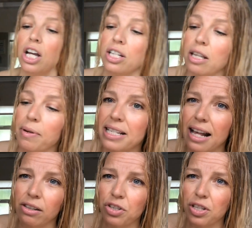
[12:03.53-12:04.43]
So it
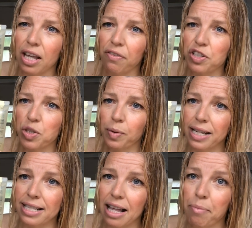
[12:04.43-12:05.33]
tells you that if you
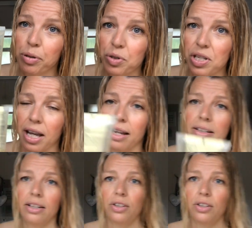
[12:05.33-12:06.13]
squeeze that button,